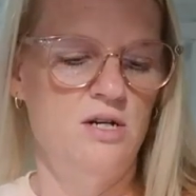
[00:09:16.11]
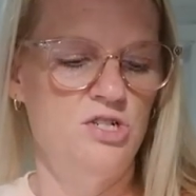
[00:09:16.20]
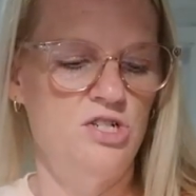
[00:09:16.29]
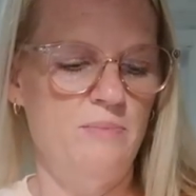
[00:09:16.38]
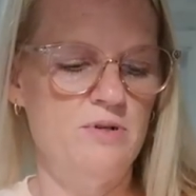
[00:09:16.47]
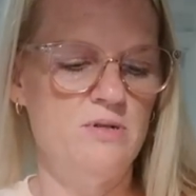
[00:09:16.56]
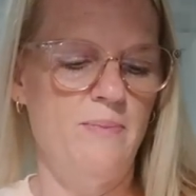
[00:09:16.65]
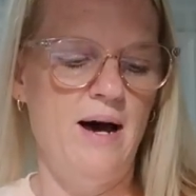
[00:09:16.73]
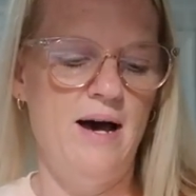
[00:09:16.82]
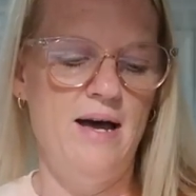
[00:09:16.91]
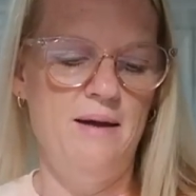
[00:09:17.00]
shepherd's
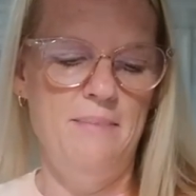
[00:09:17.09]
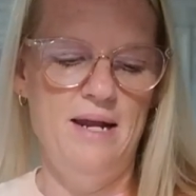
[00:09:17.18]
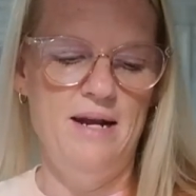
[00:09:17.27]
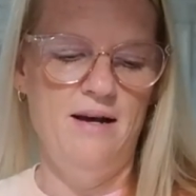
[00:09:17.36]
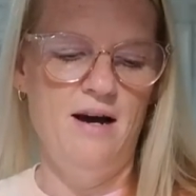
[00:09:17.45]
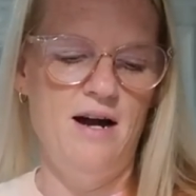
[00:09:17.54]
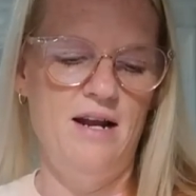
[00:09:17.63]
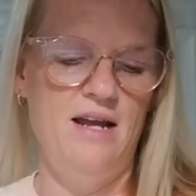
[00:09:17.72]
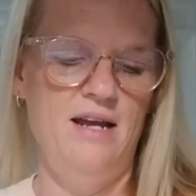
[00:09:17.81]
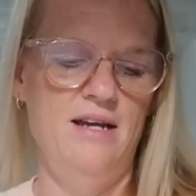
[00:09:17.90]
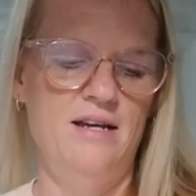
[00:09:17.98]
pie,
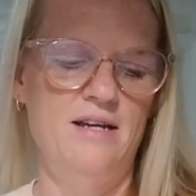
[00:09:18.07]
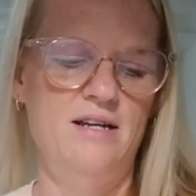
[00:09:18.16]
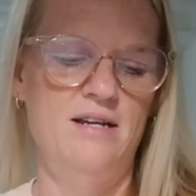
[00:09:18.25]
manicotti,